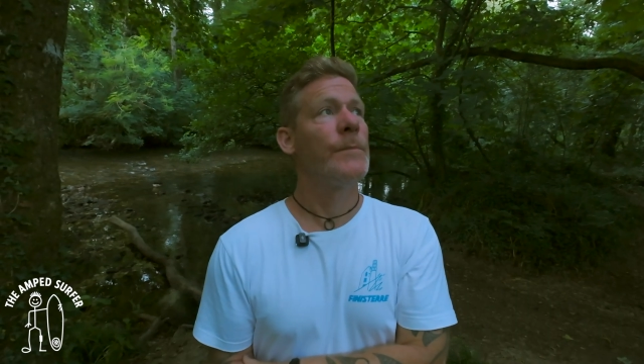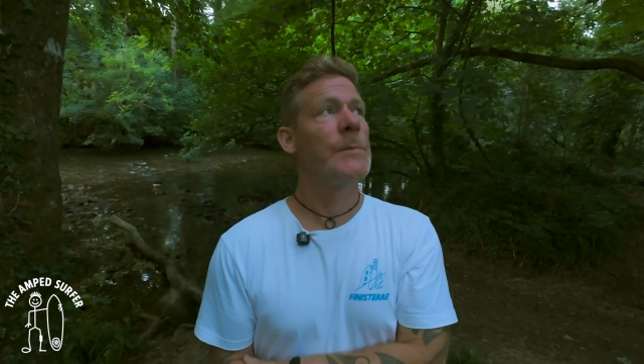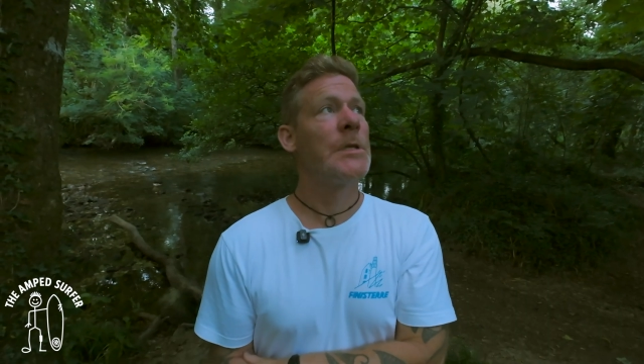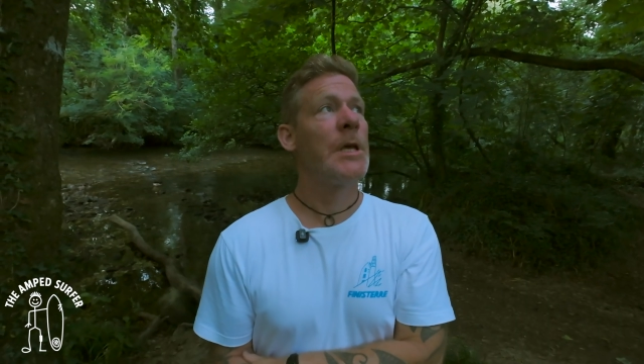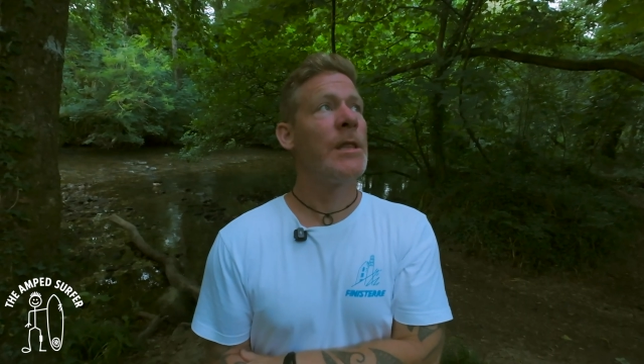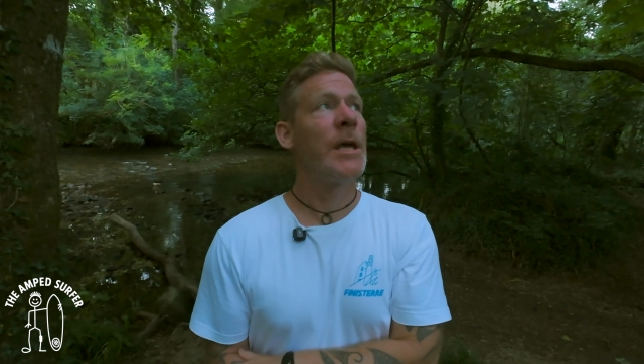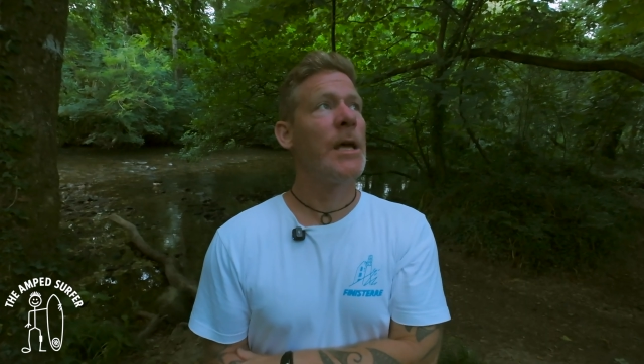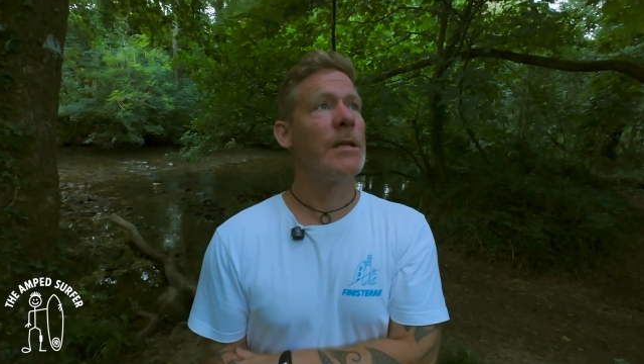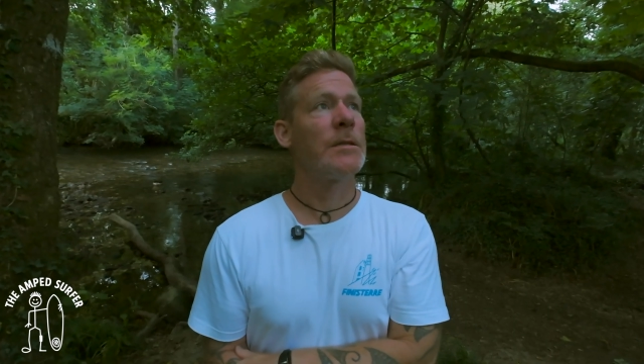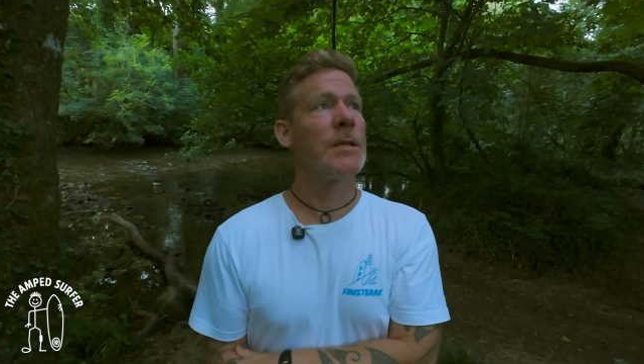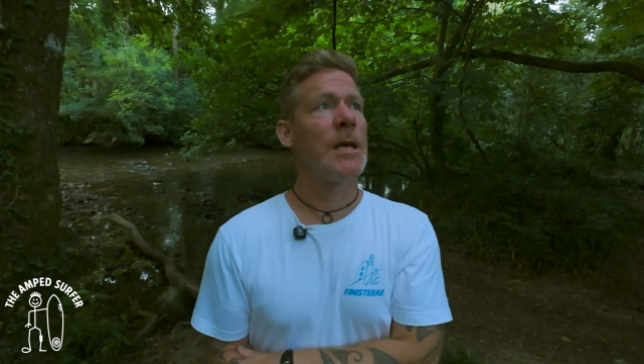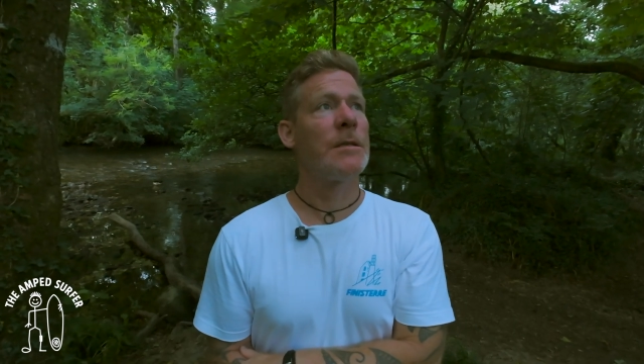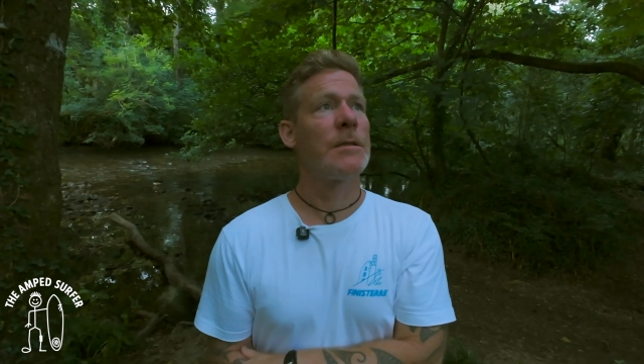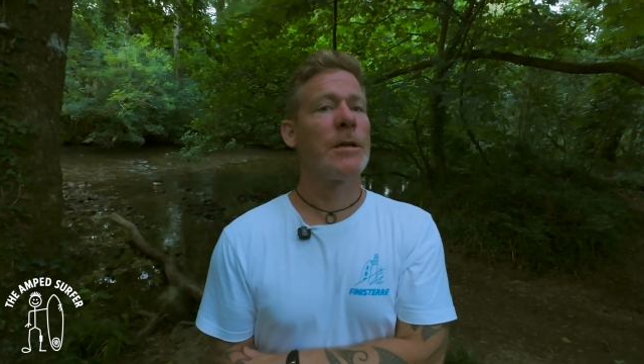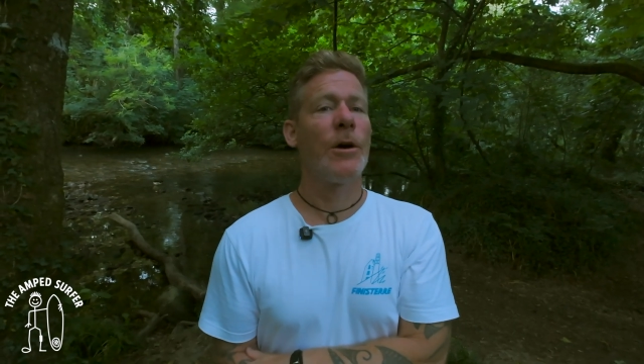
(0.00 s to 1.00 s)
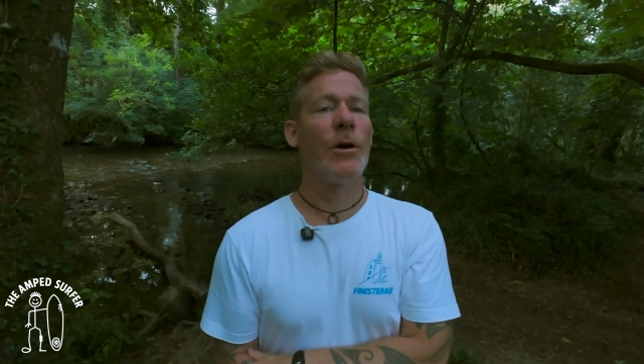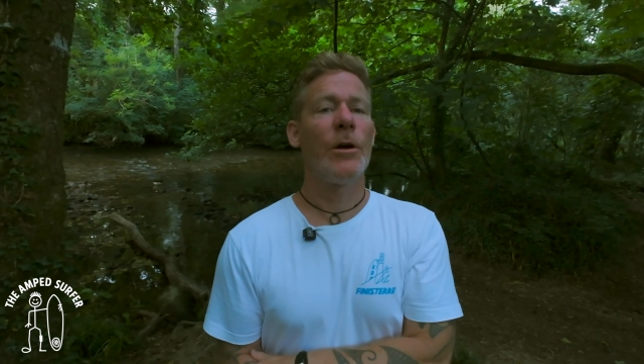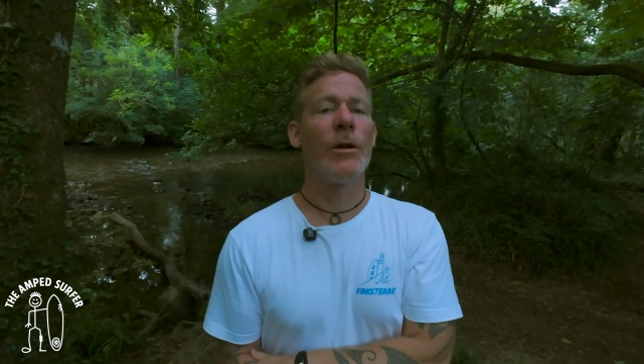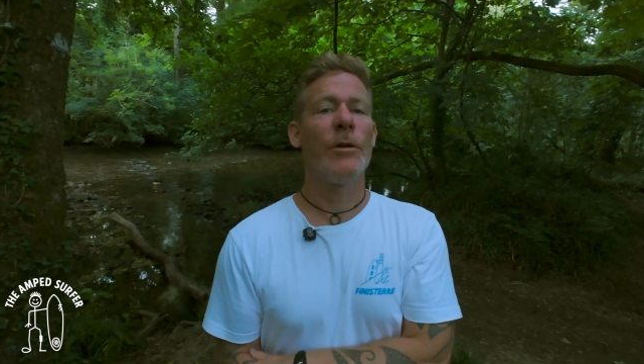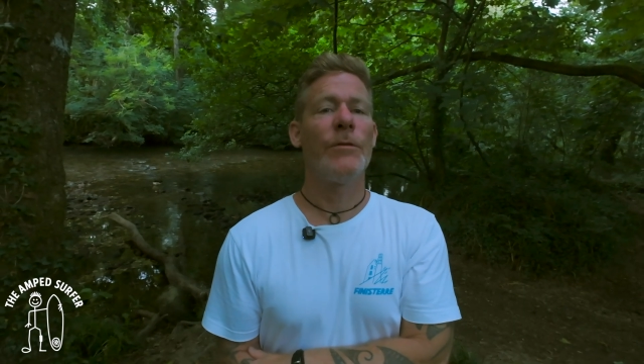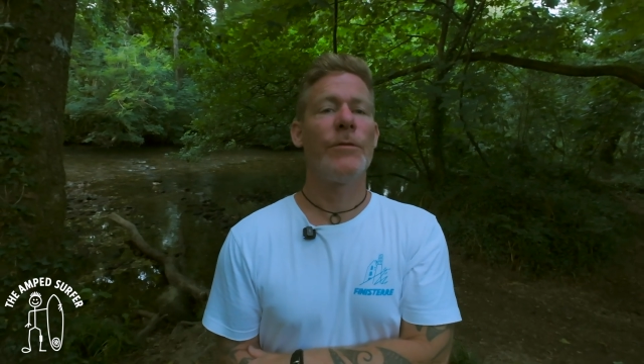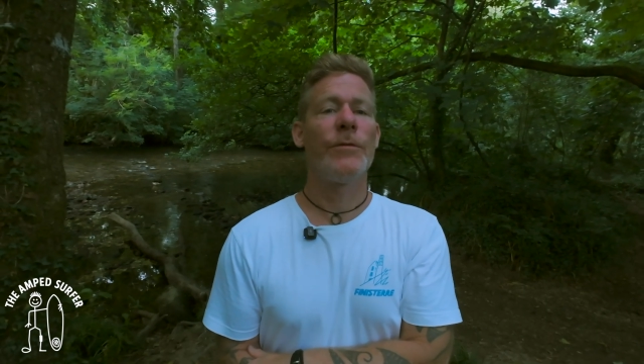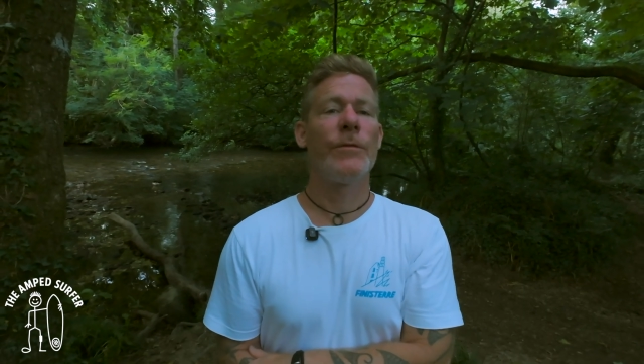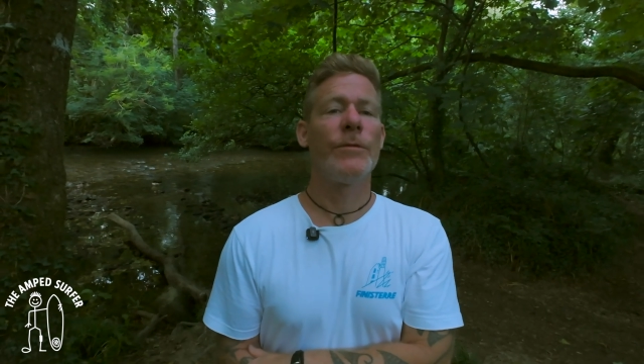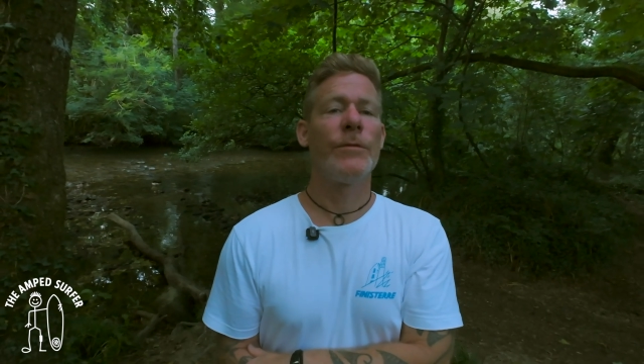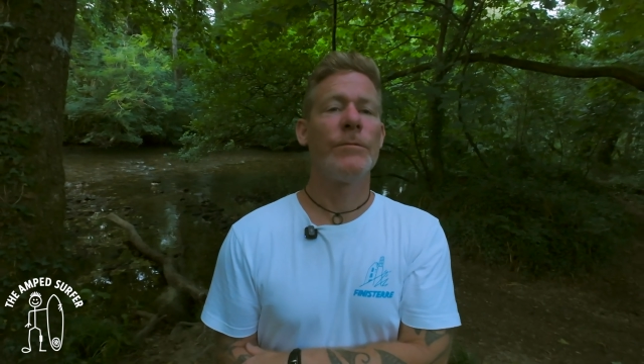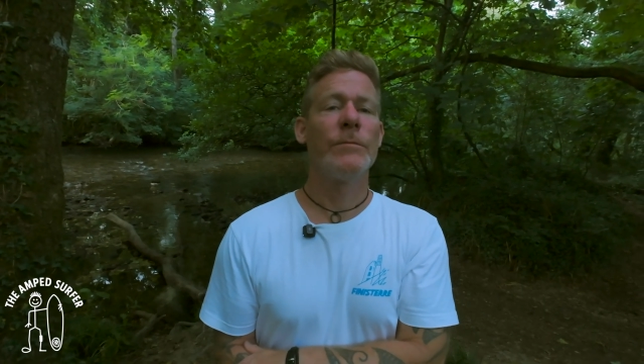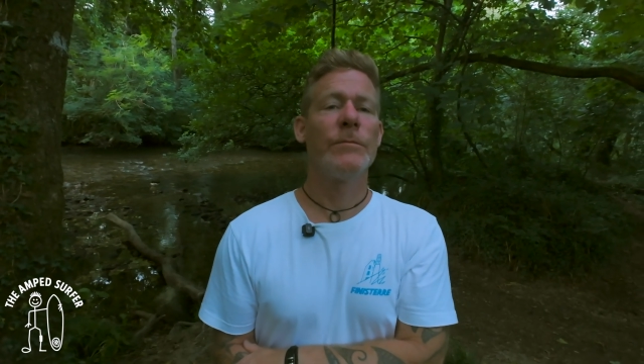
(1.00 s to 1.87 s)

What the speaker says: So that's kind of